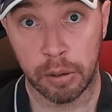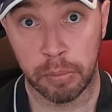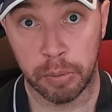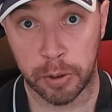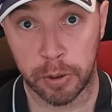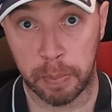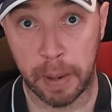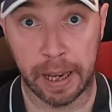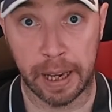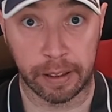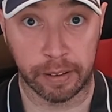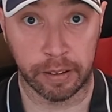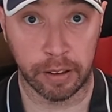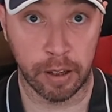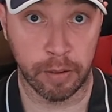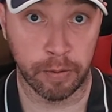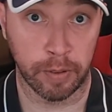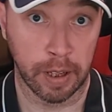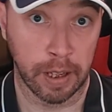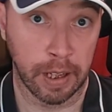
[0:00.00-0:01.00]

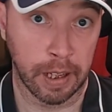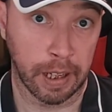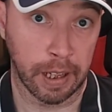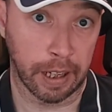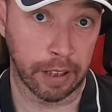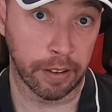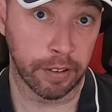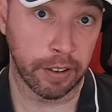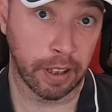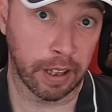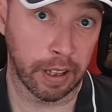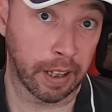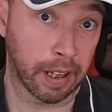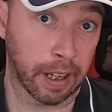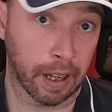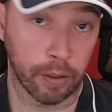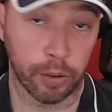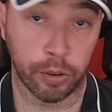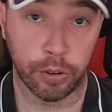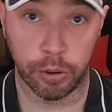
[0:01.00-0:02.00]
perspective and seeing
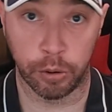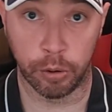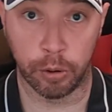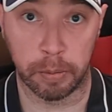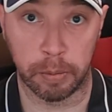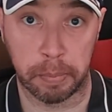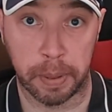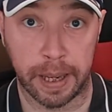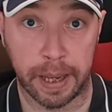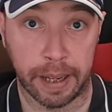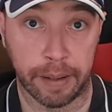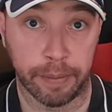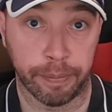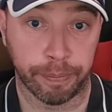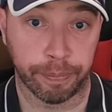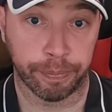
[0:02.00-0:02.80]
how the two compare.